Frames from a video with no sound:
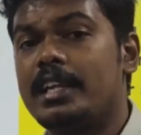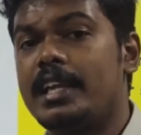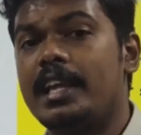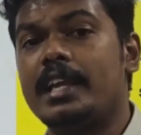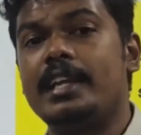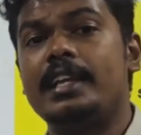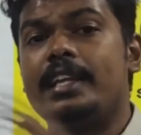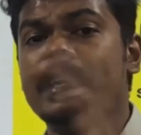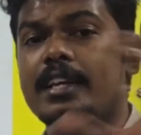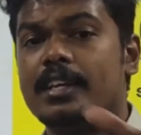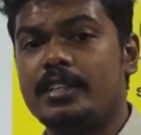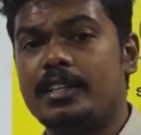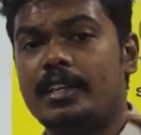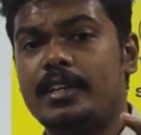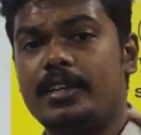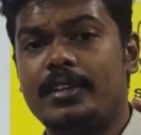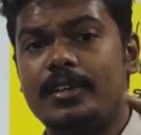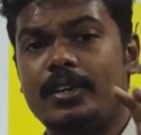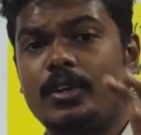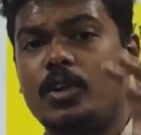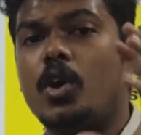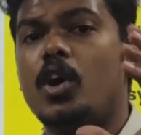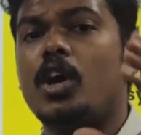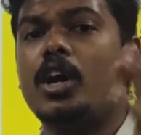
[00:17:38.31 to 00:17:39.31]
any
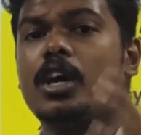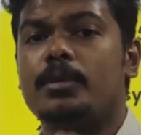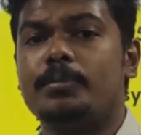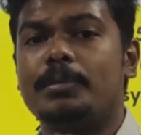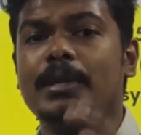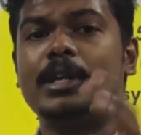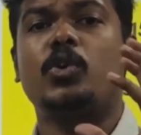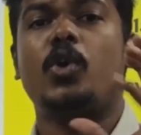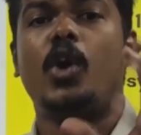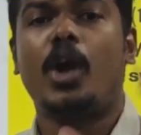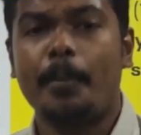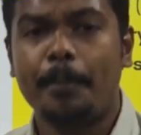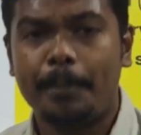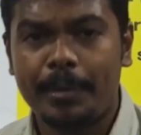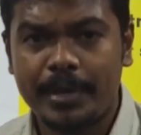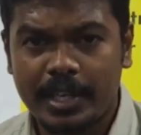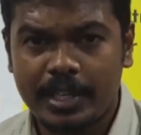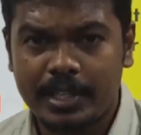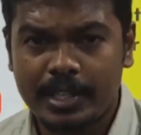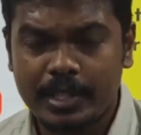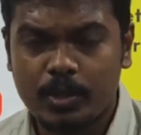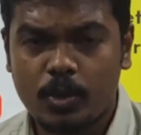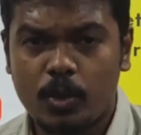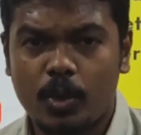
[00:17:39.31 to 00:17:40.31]
other normal
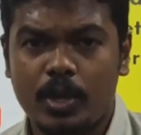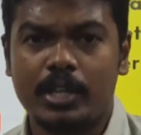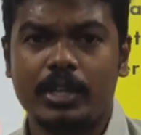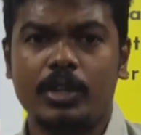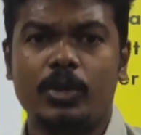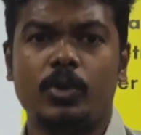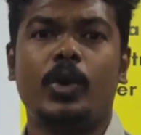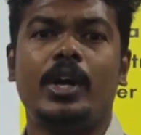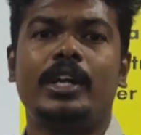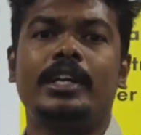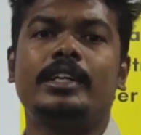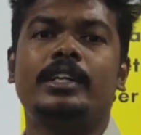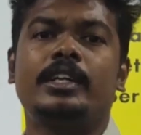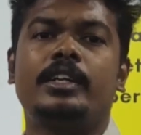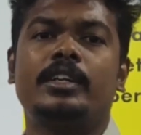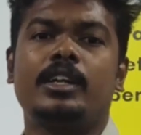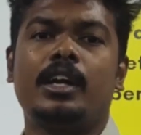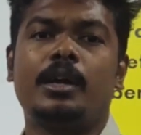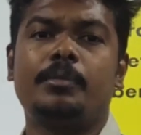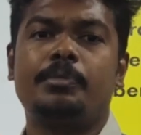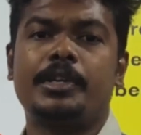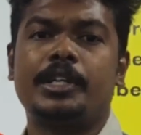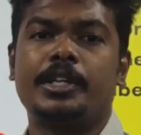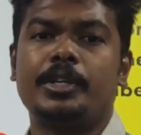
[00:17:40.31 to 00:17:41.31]
competitive
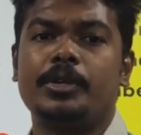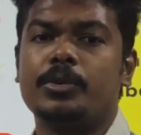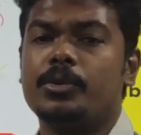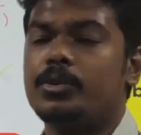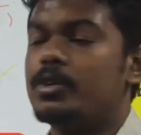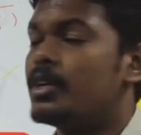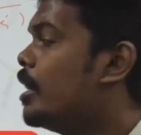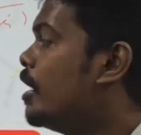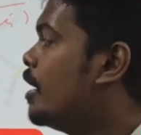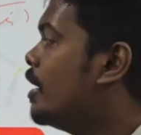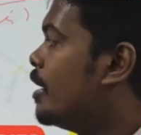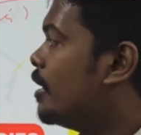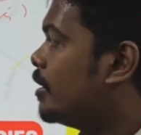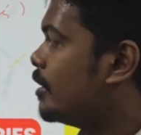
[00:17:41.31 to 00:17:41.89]
quantitative aptitude.